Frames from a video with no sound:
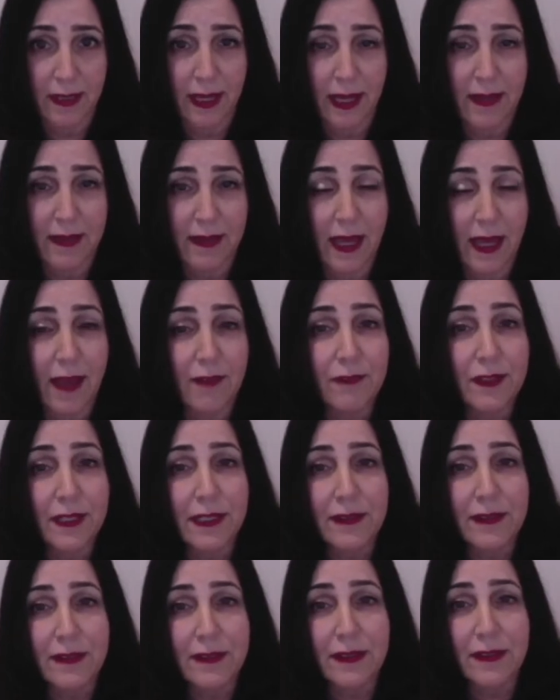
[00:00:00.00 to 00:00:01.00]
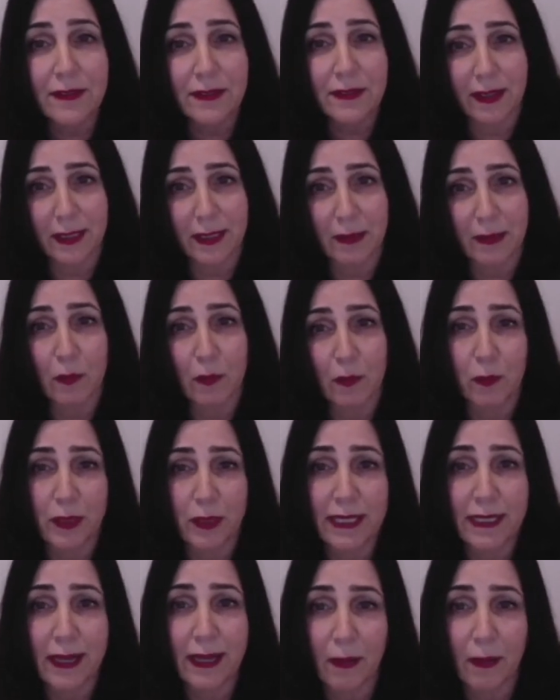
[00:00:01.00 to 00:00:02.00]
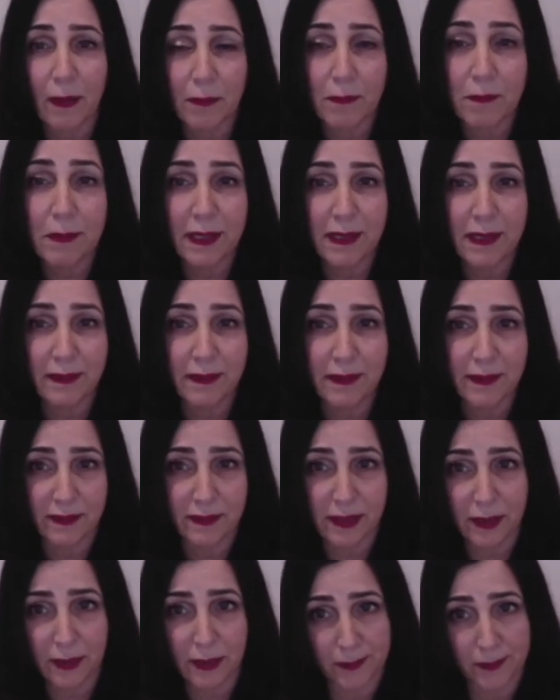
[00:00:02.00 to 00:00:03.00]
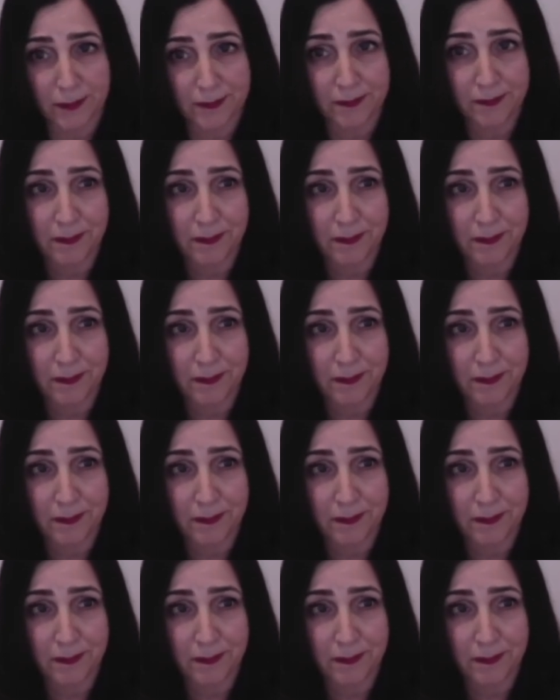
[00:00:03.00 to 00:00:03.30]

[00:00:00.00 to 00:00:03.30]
and the efficacy study will read out mid this year.